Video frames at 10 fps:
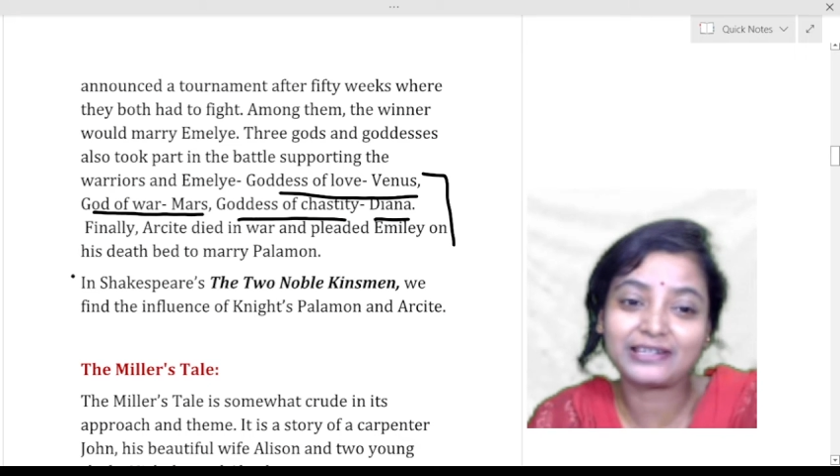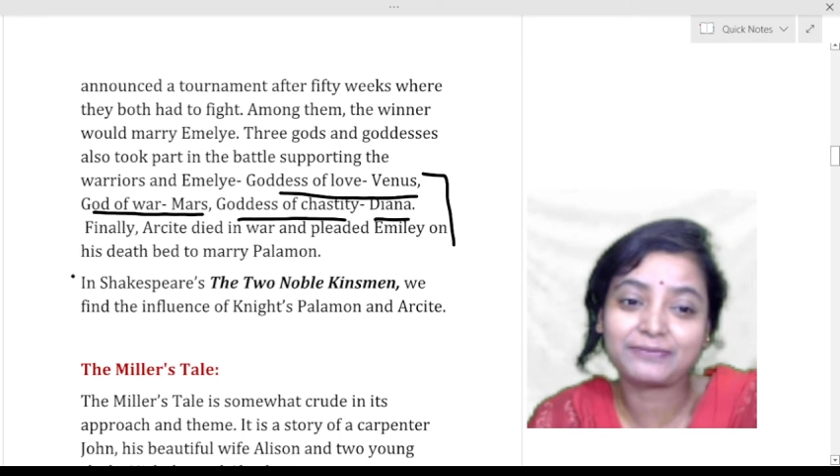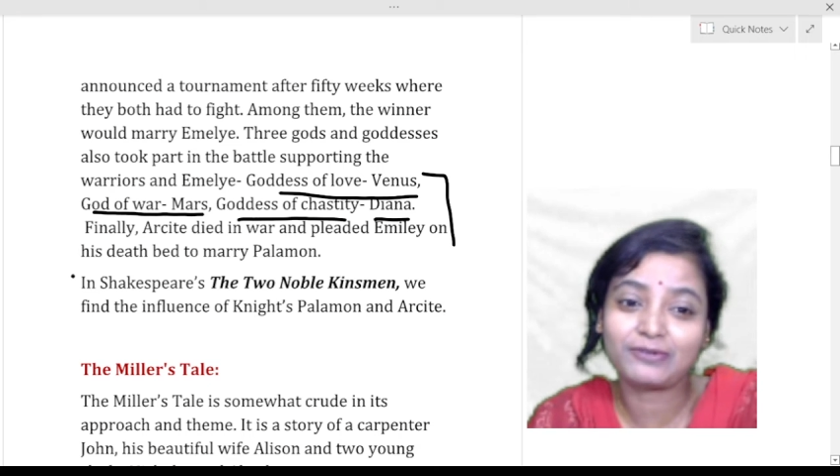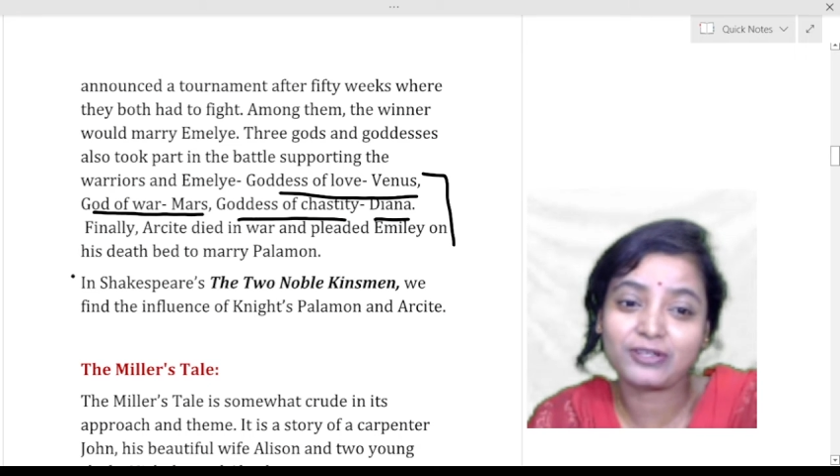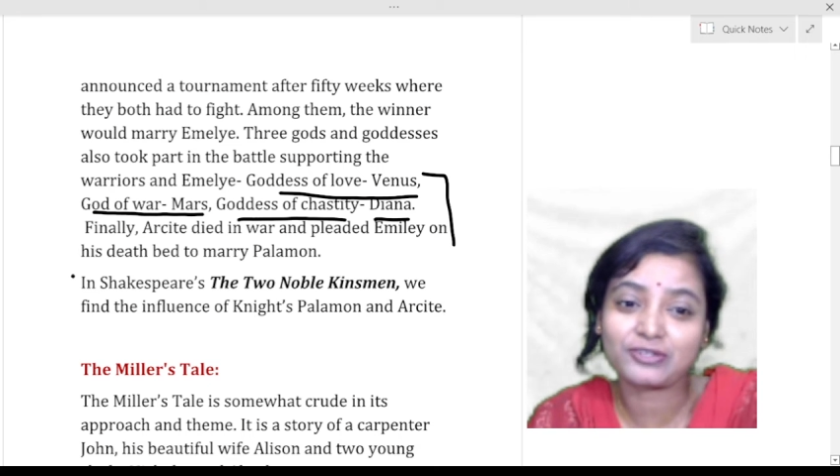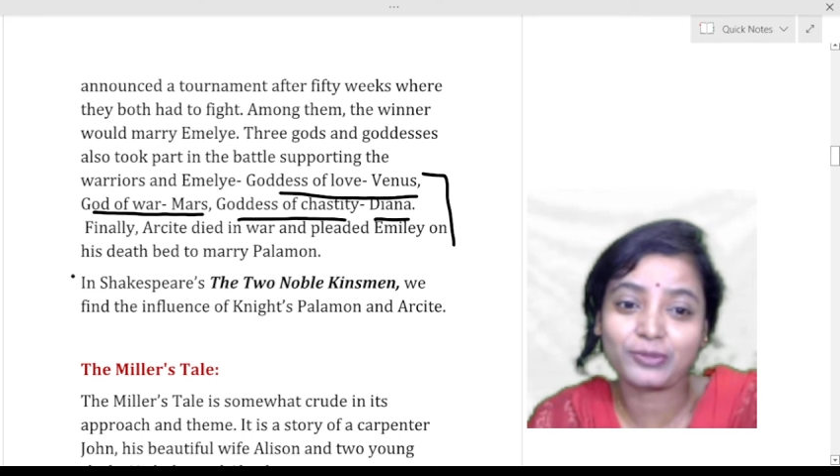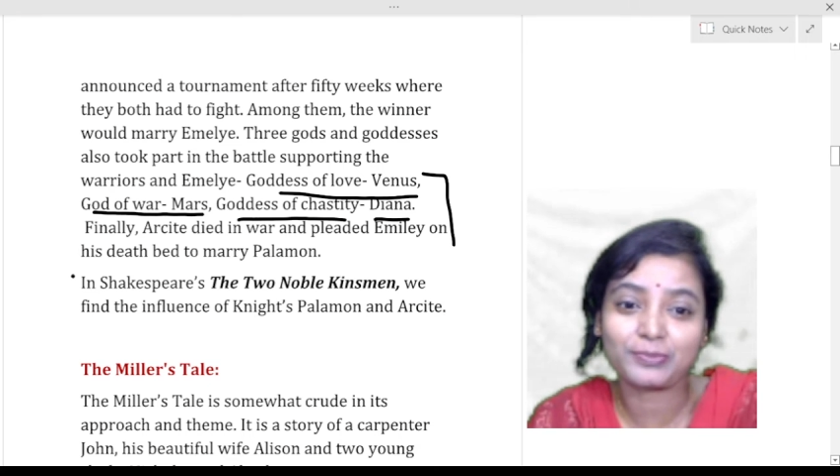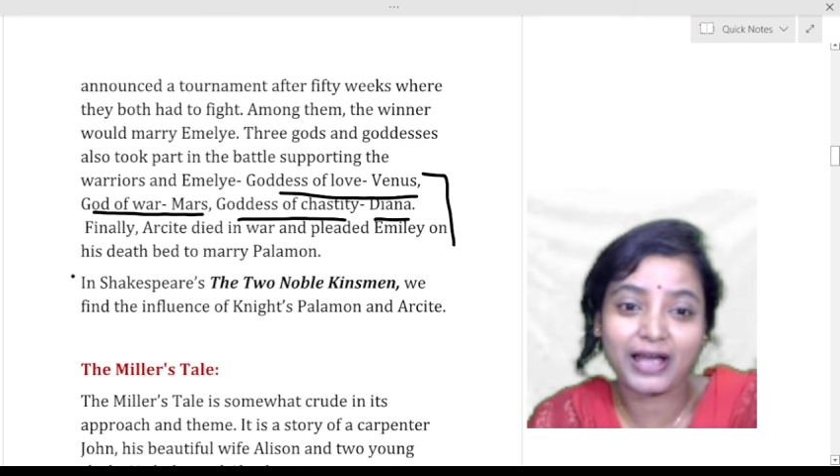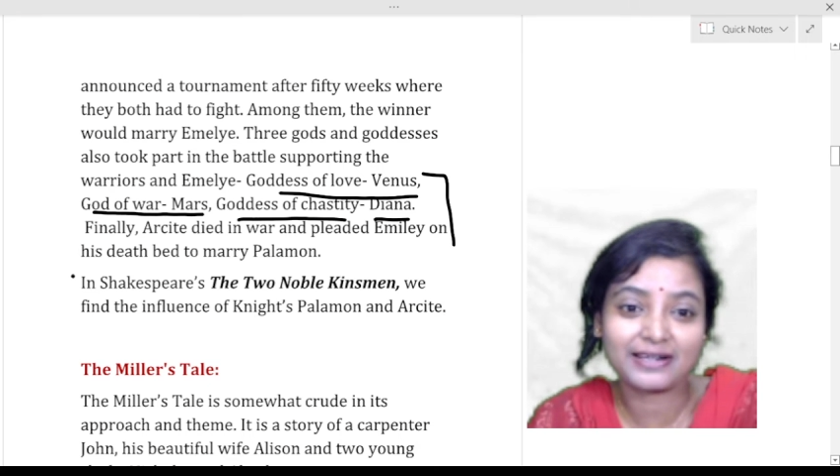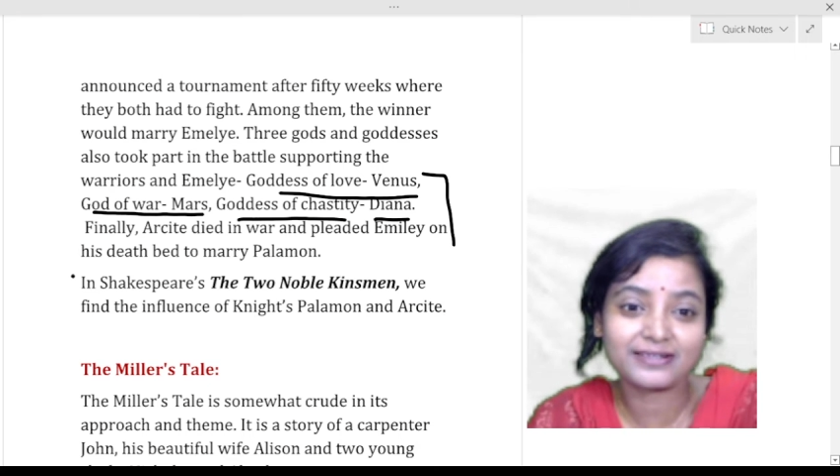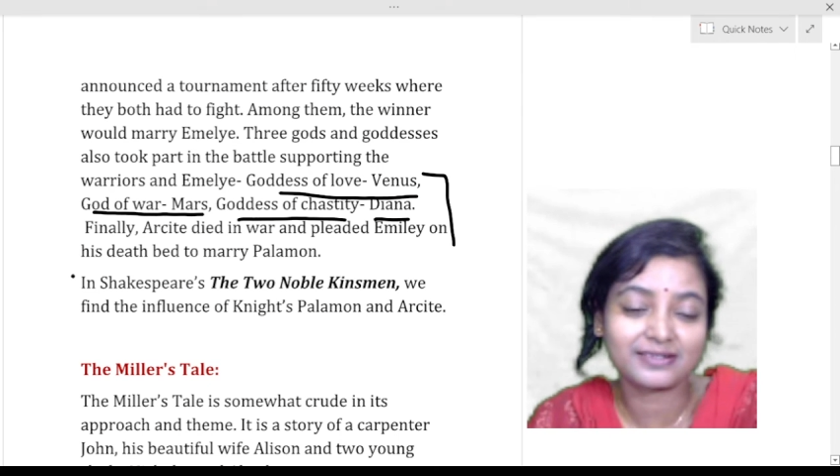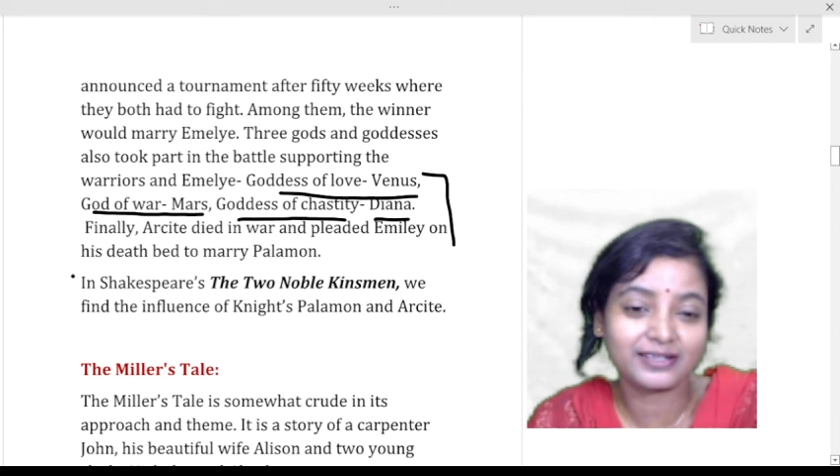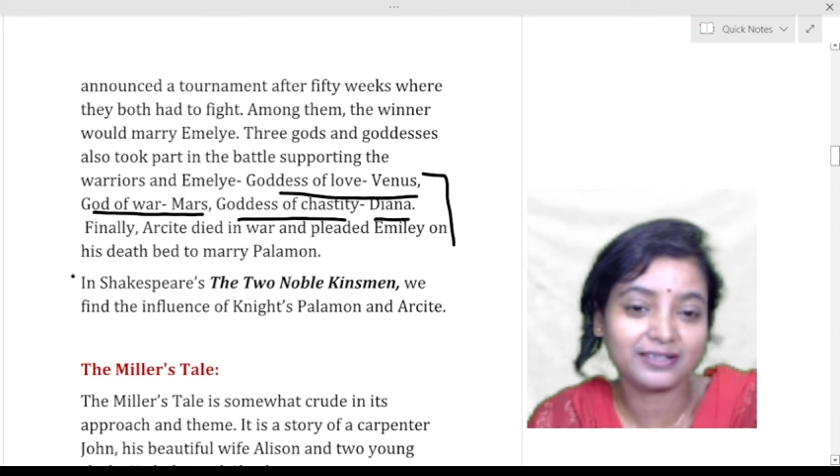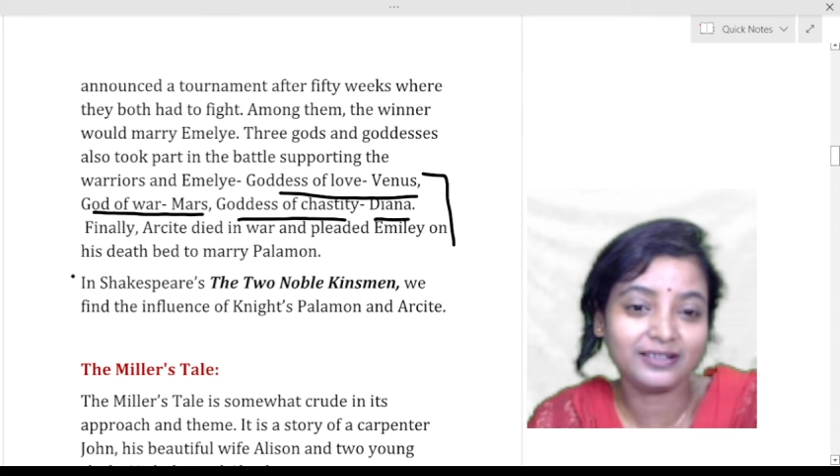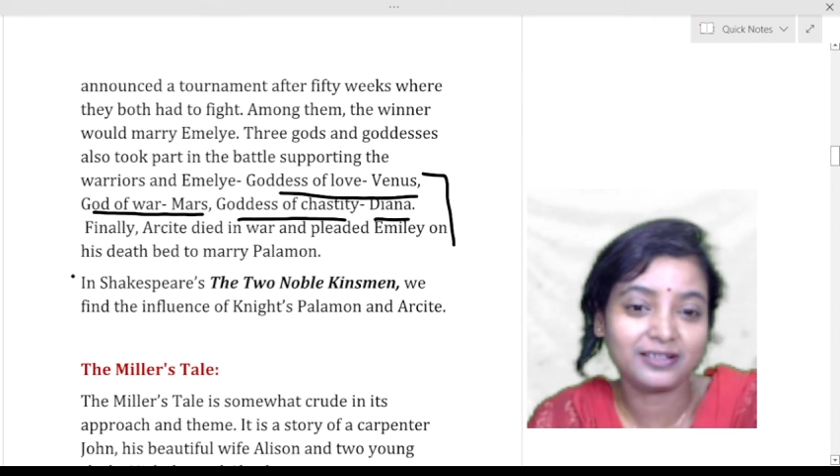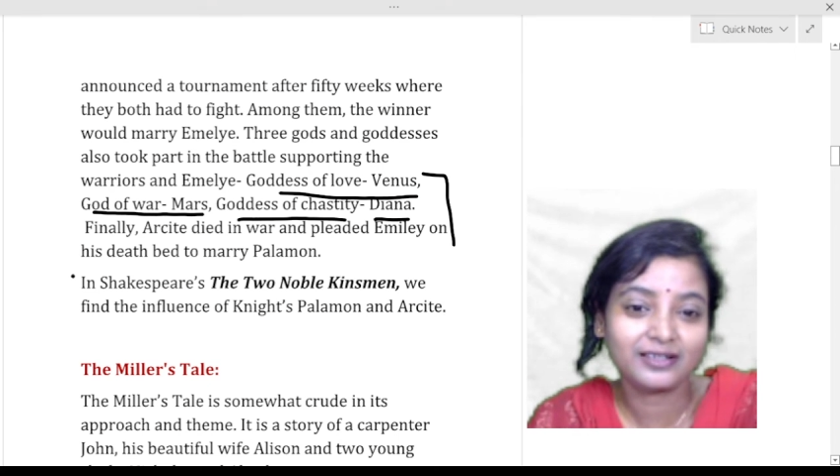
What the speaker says: influence of knights still.